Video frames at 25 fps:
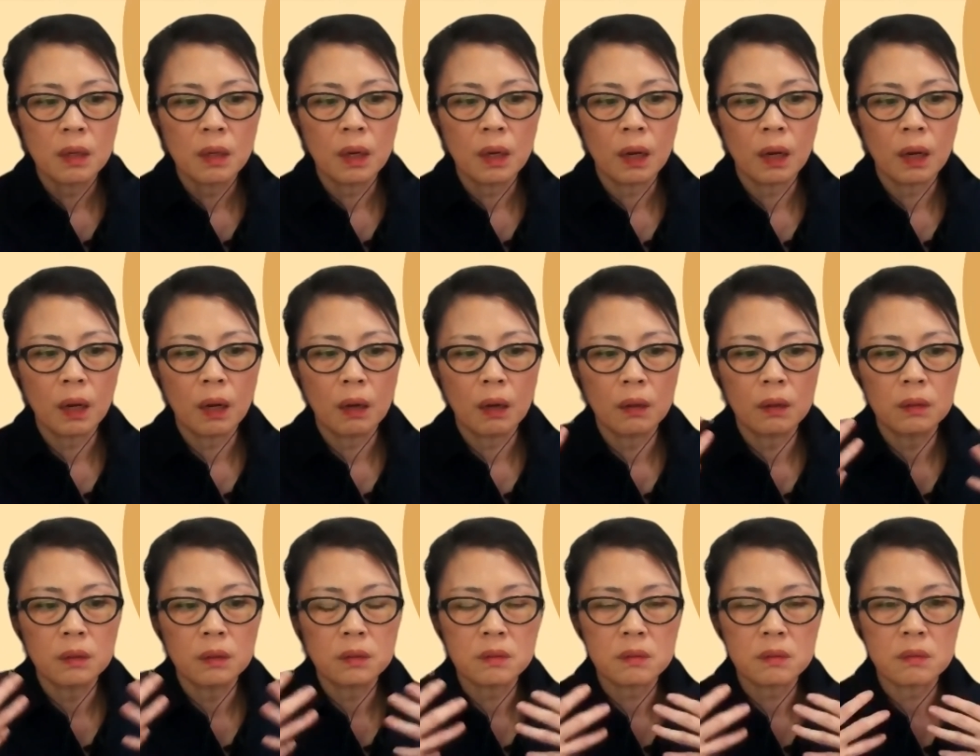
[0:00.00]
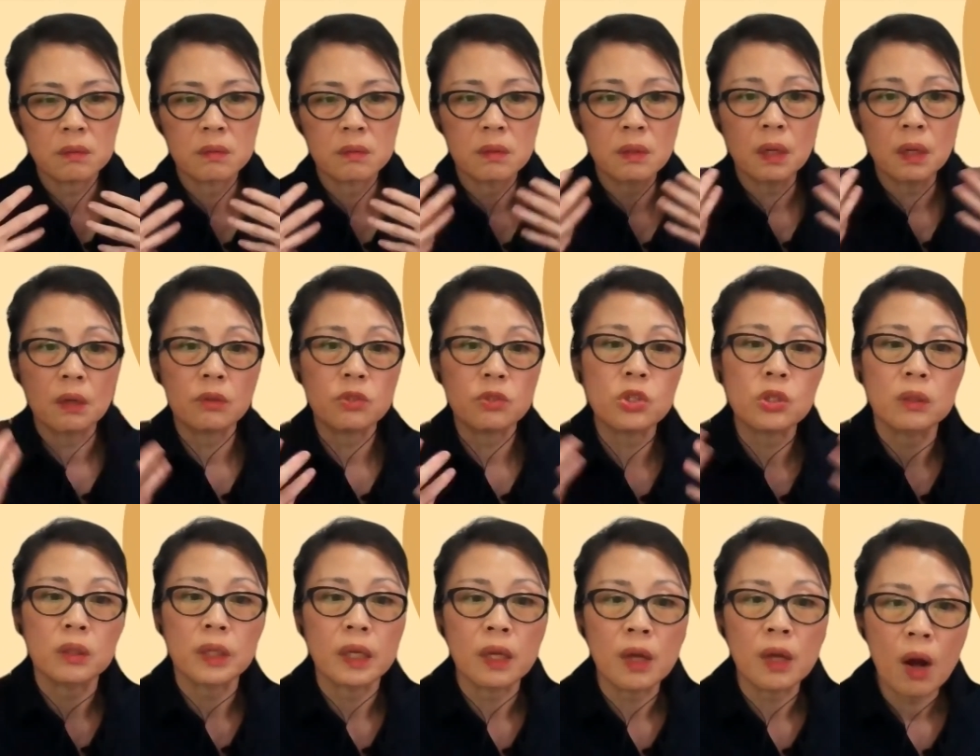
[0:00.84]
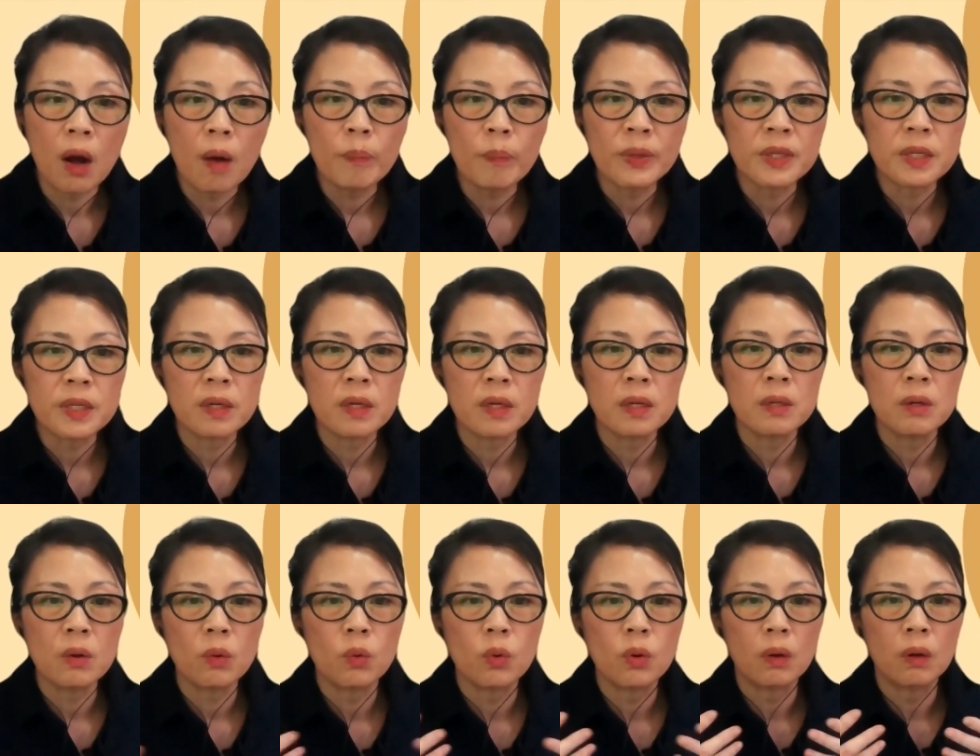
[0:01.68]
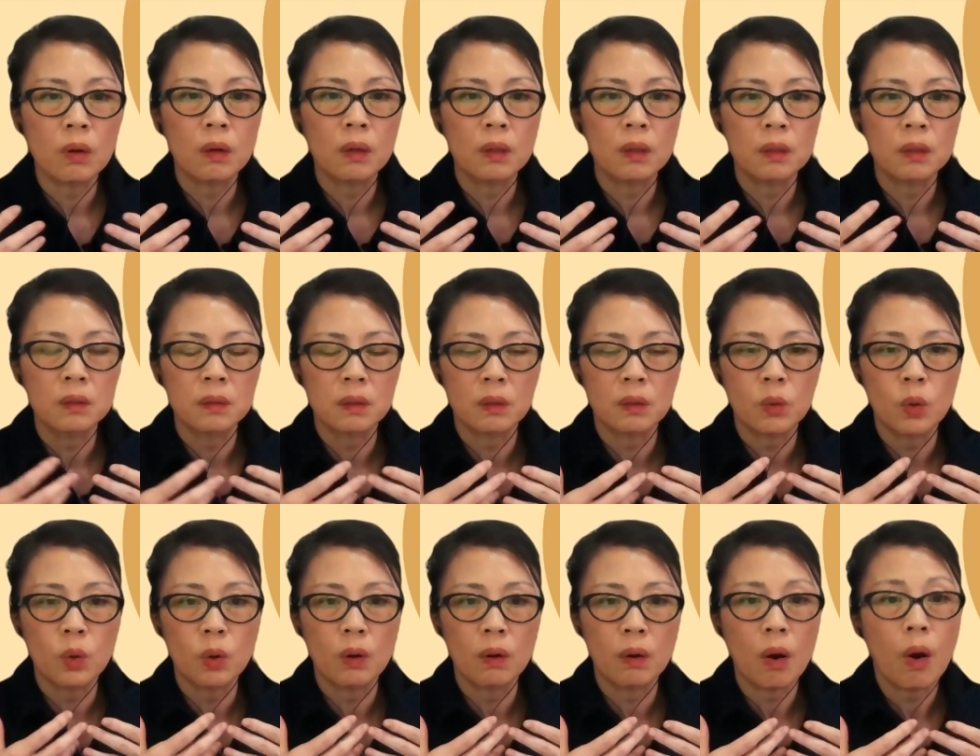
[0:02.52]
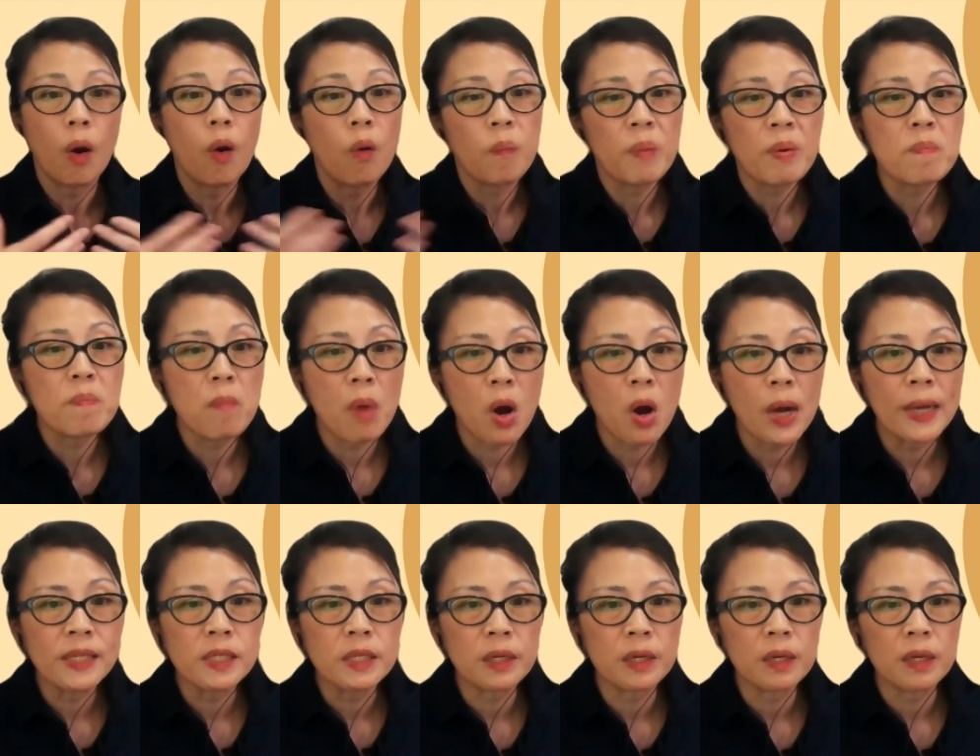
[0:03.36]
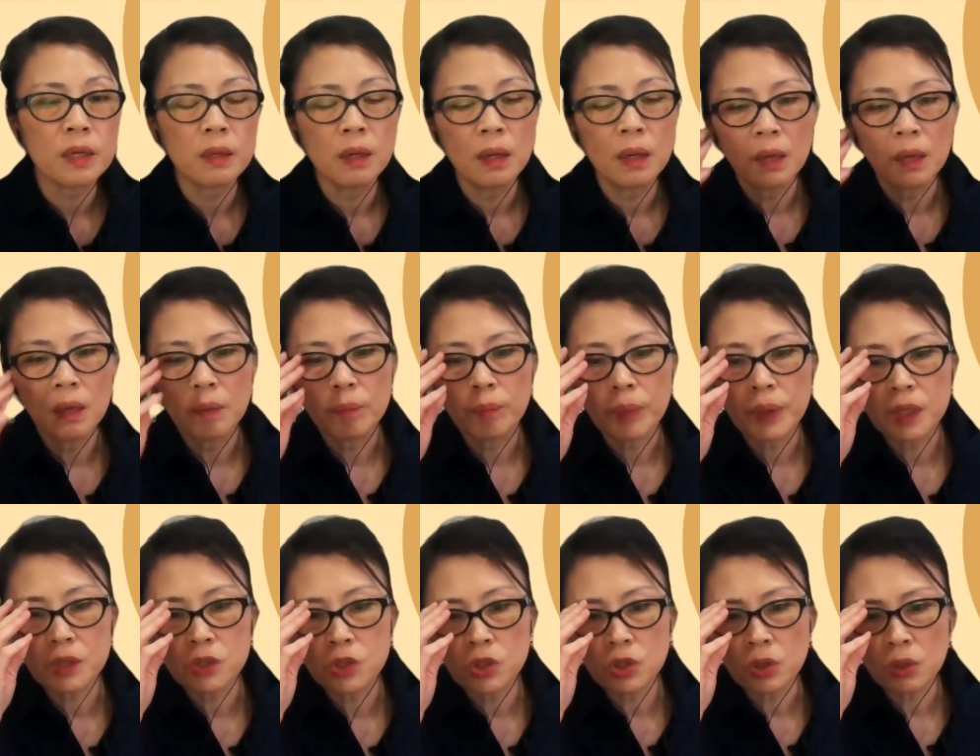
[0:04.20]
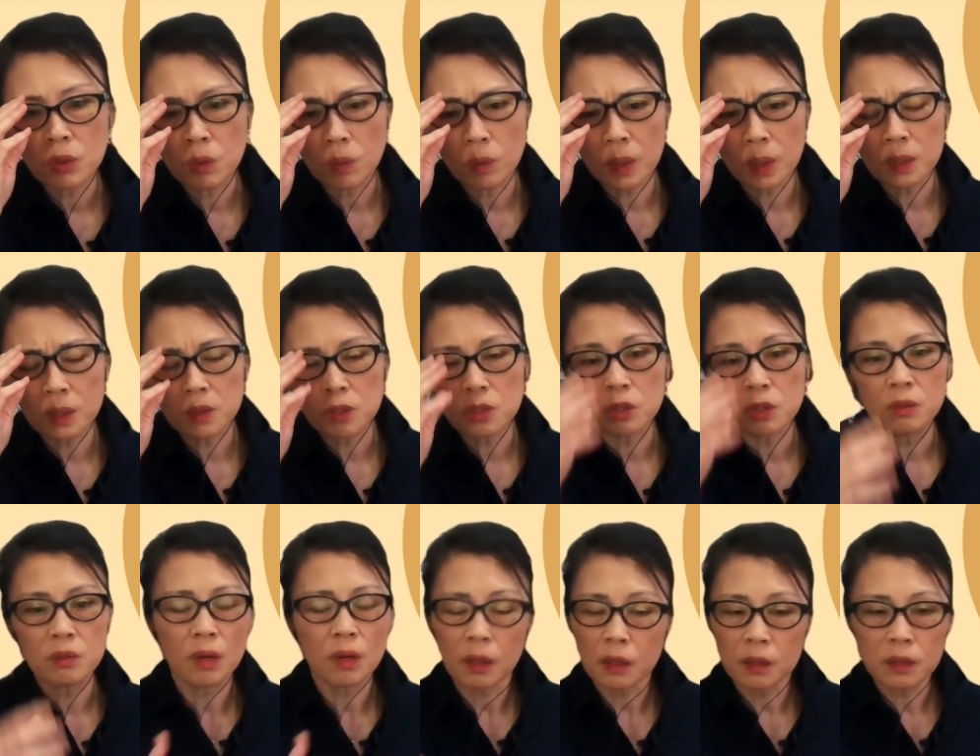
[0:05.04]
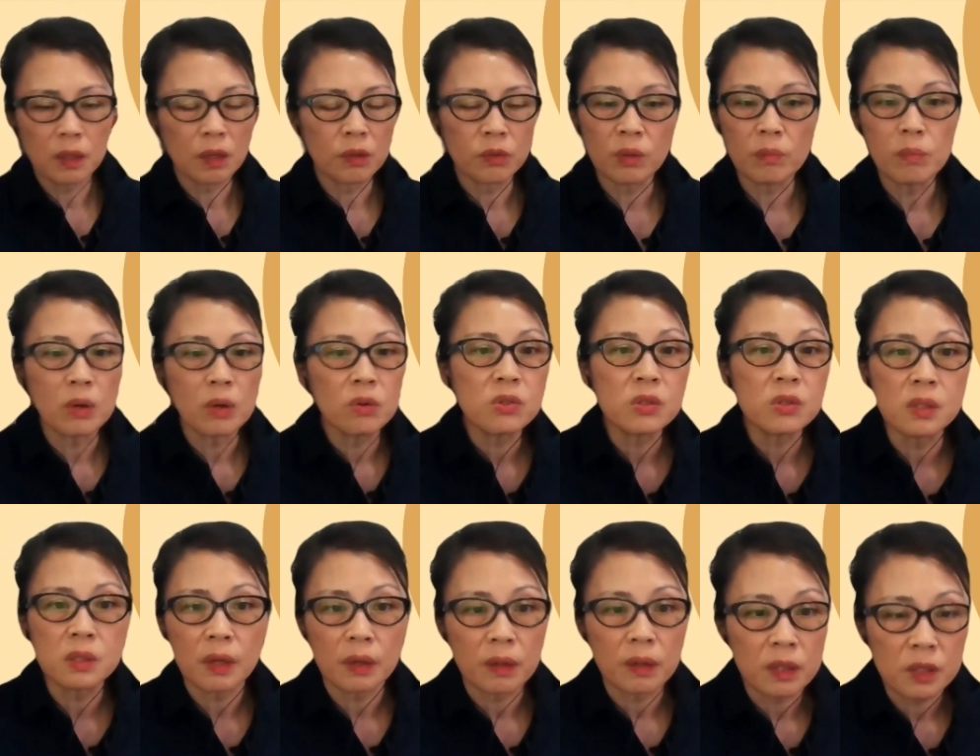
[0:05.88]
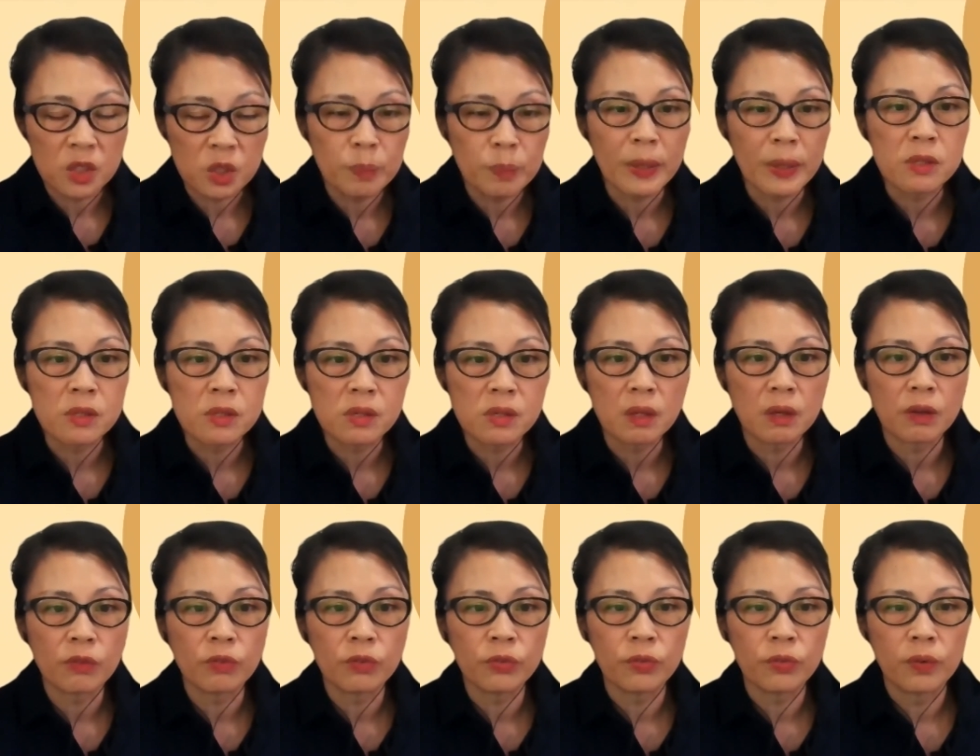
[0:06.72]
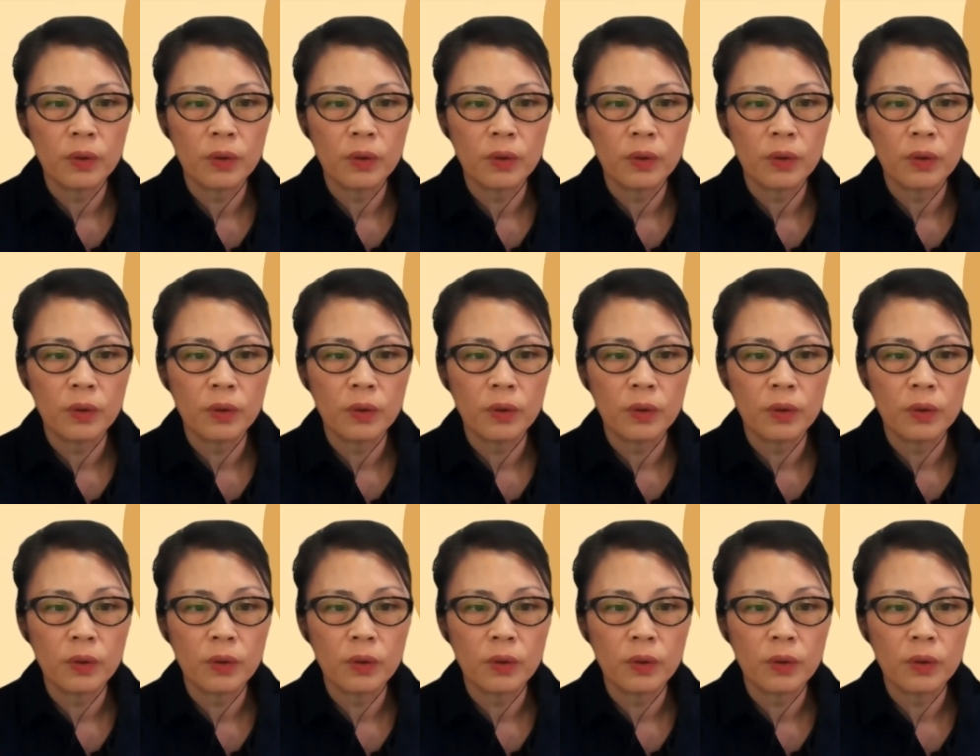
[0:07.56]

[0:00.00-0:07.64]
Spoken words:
culturally competent or open-minded, because you don't want to, the most expensive